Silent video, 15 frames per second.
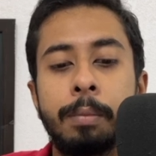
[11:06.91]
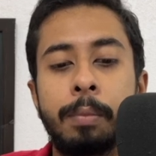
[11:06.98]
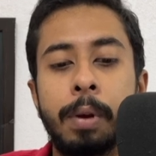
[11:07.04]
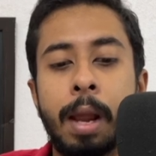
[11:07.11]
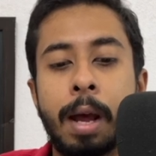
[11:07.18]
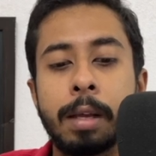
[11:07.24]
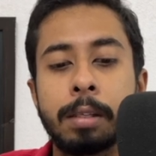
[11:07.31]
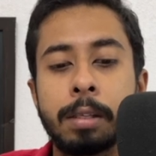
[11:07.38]

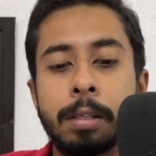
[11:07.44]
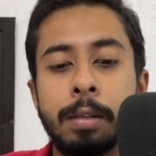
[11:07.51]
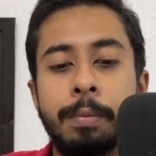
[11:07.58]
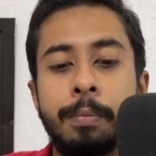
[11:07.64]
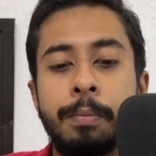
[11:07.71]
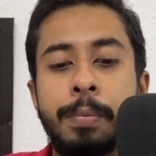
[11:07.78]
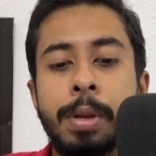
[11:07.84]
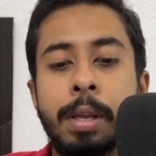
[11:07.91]
plus
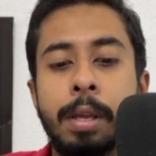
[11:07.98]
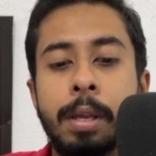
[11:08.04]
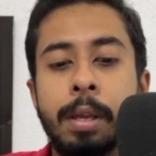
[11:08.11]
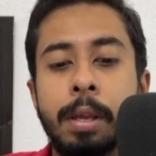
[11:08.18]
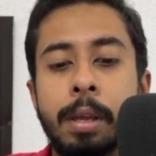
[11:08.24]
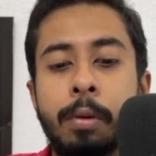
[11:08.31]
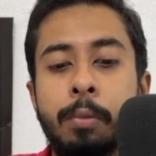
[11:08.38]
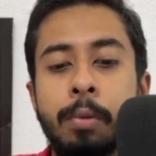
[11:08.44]
b
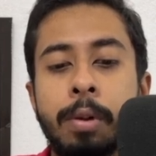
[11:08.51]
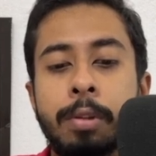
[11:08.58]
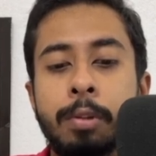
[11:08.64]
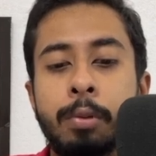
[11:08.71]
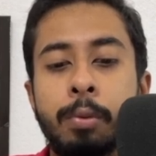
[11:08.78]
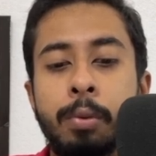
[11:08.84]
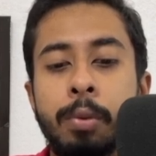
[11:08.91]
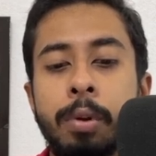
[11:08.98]
equals
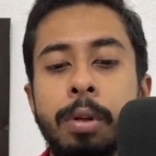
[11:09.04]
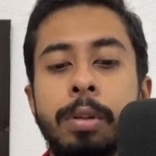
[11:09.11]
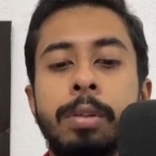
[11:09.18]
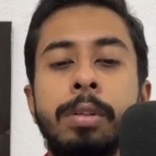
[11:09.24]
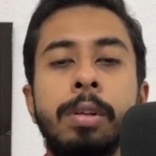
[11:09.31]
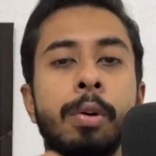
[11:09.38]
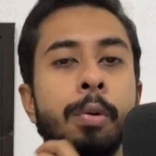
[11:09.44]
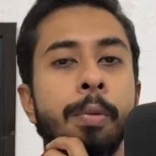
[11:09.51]
to
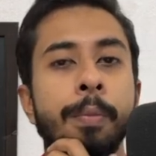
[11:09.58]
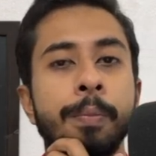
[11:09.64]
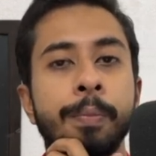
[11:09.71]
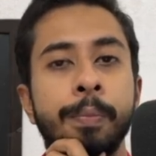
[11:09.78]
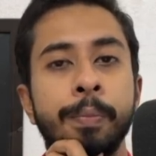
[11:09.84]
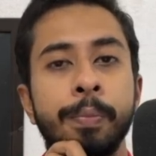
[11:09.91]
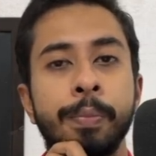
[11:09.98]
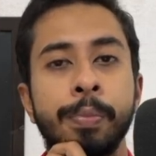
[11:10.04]
0,
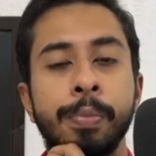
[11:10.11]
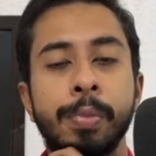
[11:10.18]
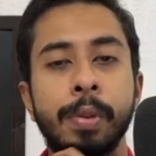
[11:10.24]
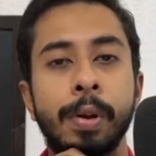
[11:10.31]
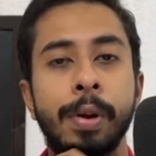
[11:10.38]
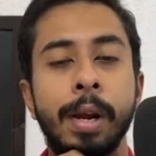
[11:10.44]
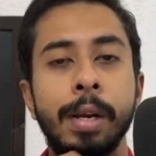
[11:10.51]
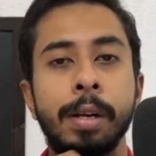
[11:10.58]

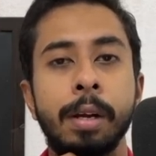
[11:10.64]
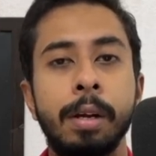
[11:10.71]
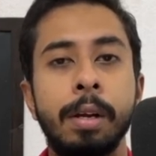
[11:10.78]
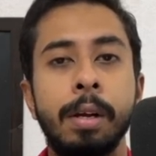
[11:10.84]
right?